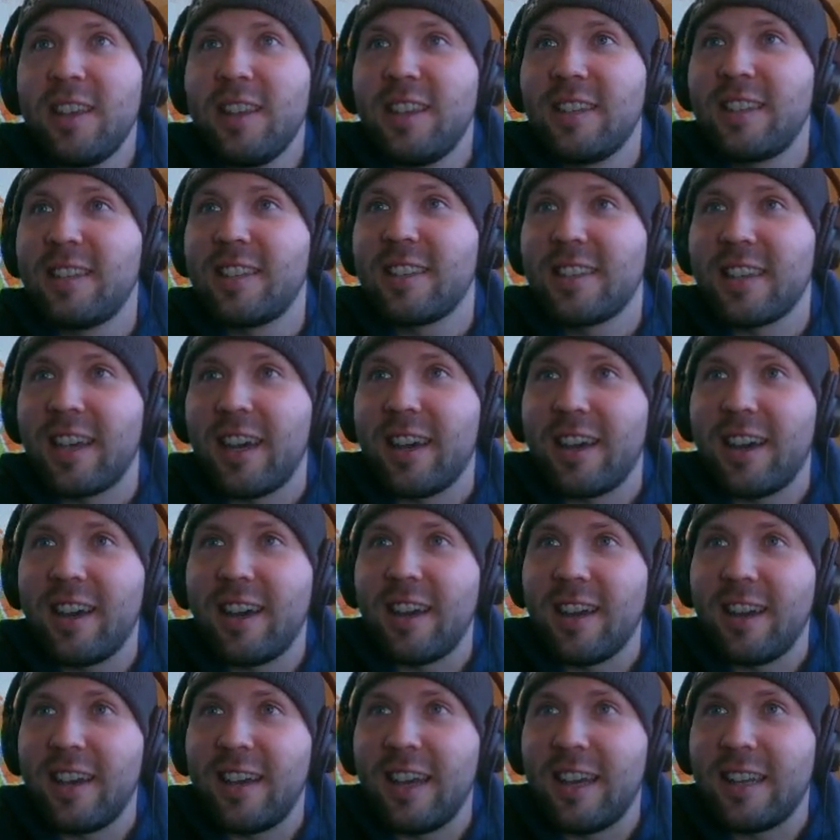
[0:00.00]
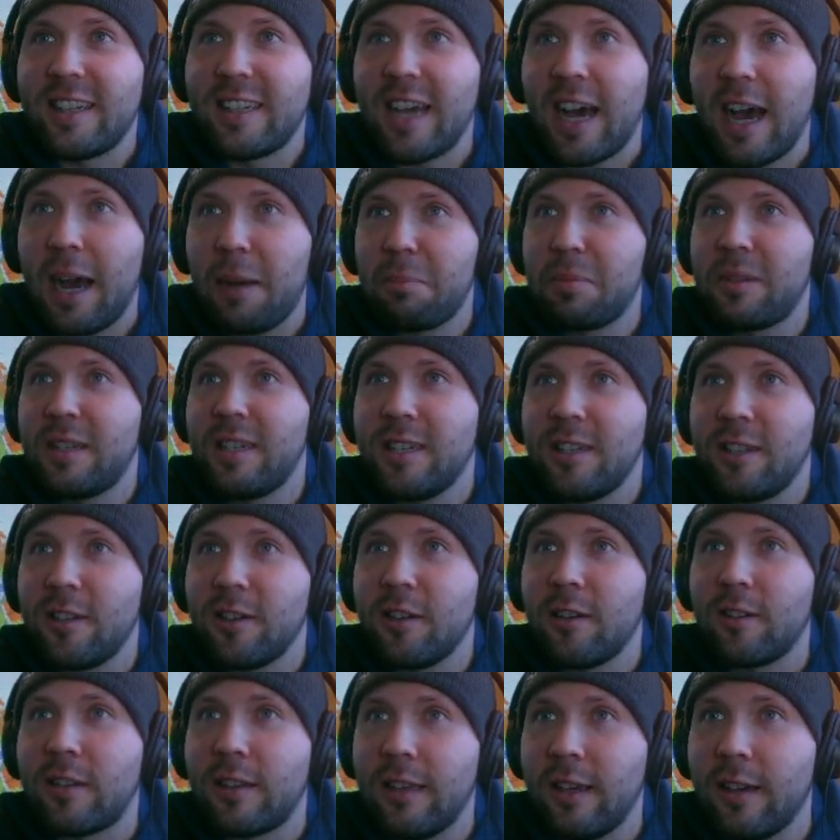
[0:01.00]
is a, a, a top
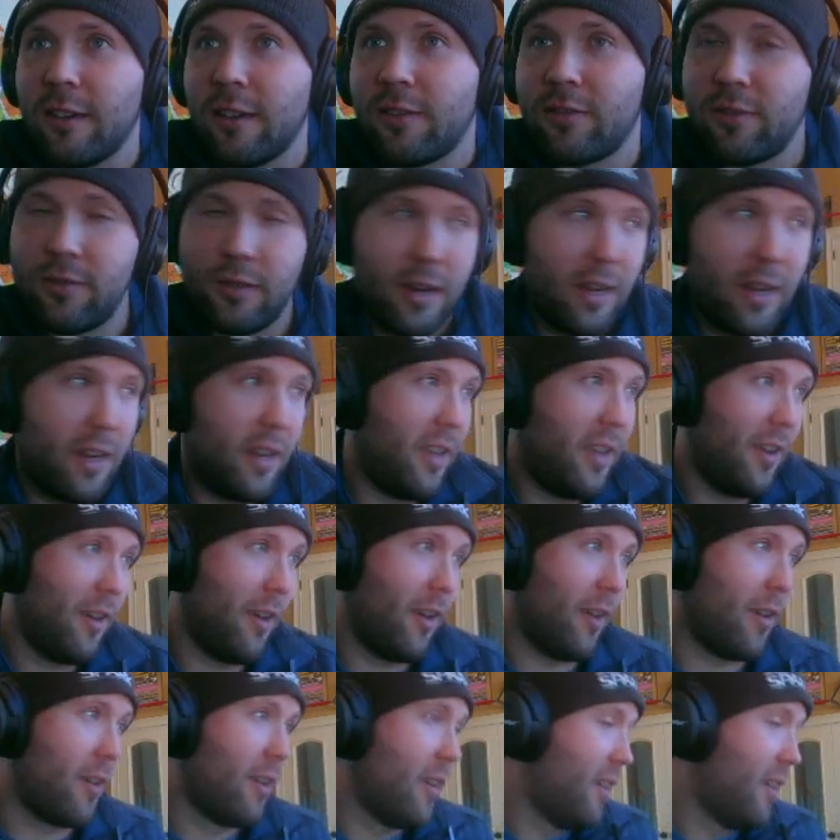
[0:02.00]
tier GIF right here,